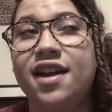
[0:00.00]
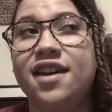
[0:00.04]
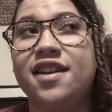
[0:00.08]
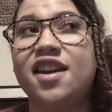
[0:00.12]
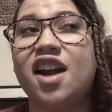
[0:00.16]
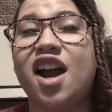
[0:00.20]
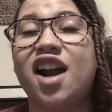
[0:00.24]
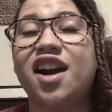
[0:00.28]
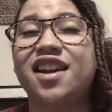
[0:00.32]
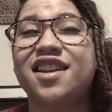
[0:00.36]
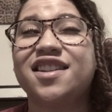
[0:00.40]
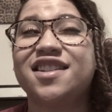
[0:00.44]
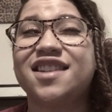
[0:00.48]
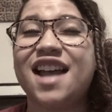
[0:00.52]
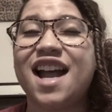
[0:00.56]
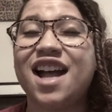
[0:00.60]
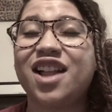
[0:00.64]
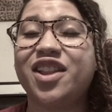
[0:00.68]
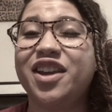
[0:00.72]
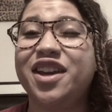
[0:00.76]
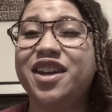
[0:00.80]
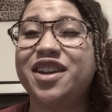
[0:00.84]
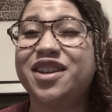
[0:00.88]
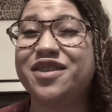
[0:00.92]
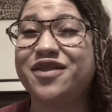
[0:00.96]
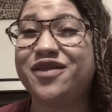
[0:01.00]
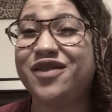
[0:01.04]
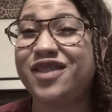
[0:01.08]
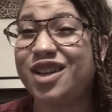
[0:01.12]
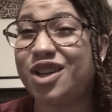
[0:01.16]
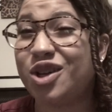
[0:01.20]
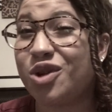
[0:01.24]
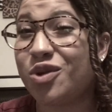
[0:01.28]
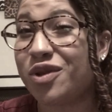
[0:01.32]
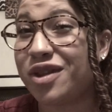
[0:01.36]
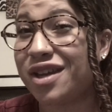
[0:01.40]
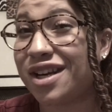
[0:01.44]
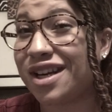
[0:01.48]
Not exactly the
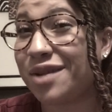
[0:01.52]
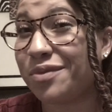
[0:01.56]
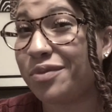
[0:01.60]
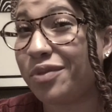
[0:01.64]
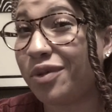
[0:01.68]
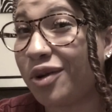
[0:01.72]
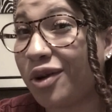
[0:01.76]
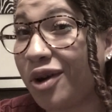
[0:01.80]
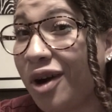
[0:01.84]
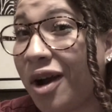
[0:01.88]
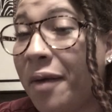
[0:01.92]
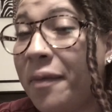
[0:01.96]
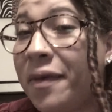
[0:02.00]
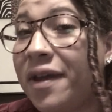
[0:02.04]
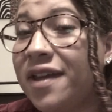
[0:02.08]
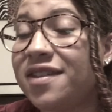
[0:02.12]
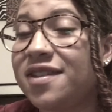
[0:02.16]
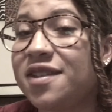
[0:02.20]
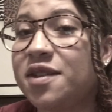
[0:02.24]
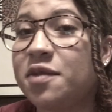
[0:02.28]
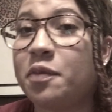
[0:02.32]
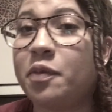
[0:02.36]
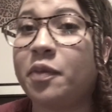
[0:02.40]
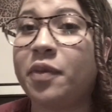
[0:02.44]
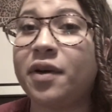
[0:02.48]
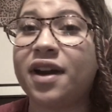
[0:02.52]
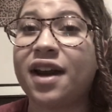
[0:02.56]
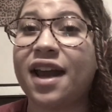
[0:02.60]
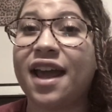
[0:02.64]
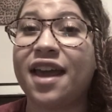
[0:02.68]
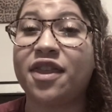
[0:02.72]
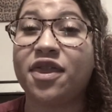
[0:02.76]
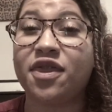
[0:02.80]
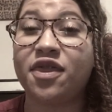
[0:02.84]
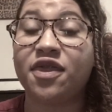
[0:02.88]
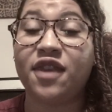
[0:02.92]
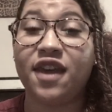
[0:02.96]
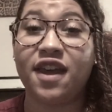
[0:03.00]
video that I promised, but
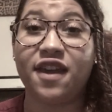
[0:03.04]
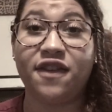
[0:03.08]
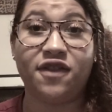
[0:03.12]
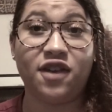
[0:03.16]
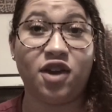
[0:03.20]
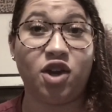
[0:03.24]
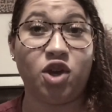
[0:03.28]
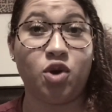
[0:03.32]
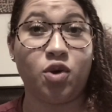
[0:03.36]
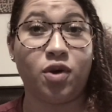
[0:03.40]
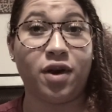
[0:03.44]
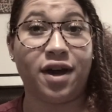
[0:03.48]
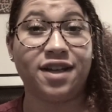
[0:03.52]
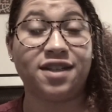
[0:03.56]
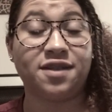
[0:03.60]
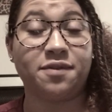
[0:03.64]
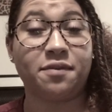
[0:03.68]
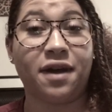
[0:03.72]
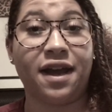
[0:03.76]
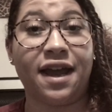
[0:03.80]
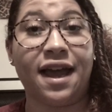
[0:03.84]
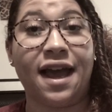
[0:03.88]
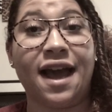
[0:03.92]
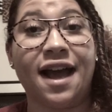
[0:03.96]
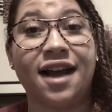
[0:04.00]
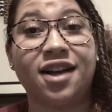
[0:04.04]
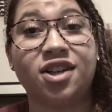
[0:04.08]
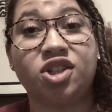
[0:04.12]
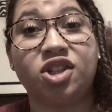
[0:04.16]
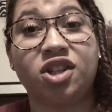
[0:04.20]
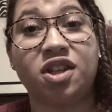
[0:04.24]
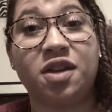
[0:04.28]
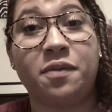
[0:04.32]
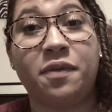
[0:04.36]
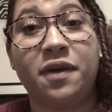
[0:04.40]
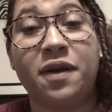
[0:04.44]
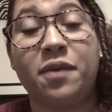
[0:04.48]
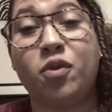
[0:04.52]
I think that you guys might
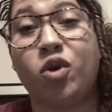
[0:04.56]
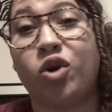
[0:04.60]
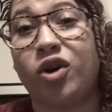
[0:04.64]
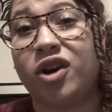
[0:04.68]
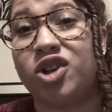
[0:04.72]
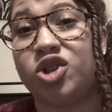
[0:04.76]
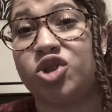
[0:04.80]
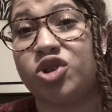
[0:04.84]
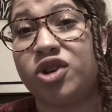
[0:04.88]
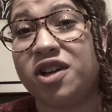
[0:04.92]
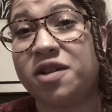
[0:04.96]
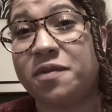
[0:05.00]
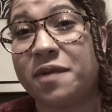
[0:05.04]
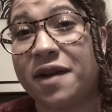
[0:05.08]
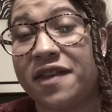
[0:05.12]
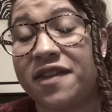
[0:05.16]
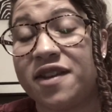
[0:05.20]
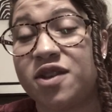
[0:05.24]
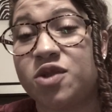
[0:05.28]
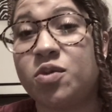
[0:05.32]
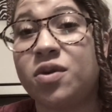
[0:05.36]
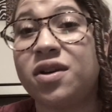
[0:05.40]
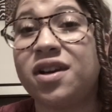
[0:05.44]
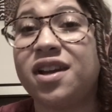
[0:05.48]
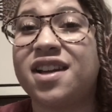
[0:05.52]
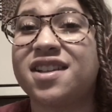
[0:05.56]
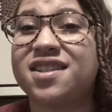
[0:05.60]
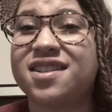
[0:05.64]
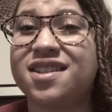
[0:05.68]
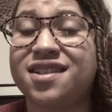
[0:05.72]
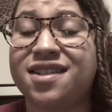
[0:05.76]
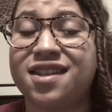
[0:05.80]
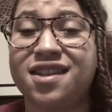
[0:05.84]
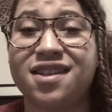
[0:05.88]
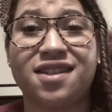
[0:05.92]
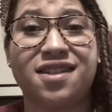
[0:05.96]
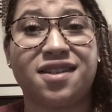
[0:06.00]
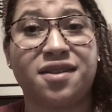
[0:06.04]
actually be more intrigued by this one because
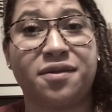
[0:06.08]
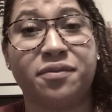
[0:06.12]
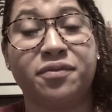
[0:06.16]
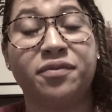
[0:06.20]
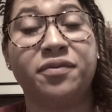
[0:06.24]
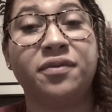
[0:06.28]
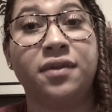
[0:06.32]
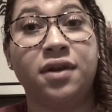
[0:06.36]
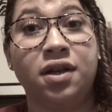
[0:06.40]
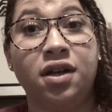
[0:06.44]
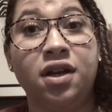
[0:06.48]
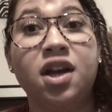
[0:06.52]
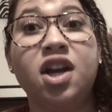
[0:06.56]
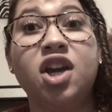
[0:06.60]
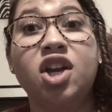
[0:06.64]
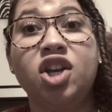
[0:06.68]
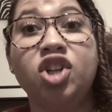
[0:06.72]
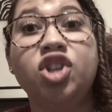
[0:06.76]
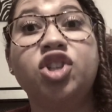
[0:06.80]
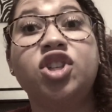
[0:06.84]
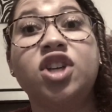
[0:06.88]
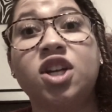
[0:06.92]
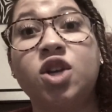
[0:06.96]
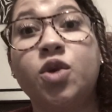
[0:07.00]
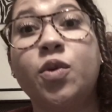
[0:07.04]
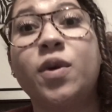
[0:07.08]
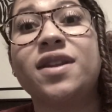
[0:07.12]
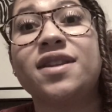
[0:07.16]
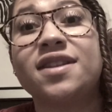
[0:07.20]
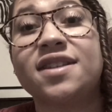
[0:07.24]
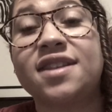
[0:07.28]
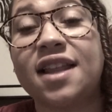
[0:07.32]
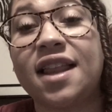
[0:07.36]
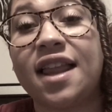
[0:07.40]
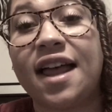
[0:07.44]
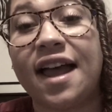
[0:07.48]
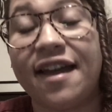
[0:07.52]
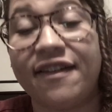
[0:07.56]
this is some genuine
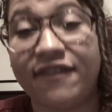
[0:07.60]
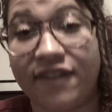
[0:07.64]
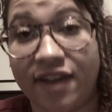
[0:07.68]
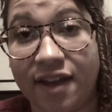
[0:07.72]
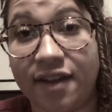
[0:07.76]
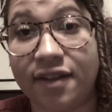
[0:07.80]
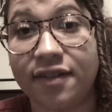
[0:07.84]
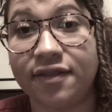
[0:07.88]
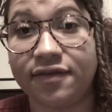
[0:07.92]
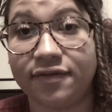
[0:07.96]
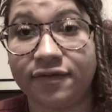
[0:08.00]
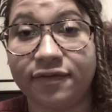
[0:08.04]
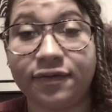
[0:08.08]
saliva.